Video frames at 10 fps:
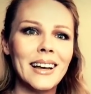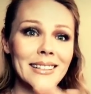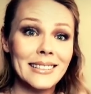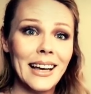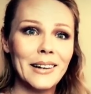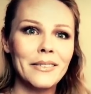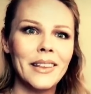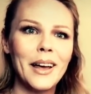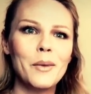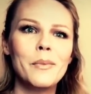a set of
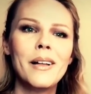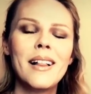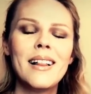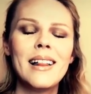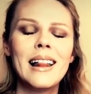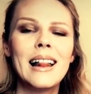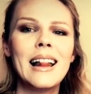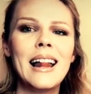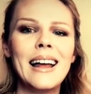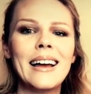them,
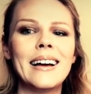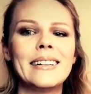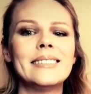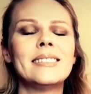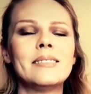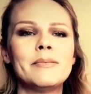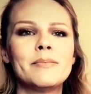and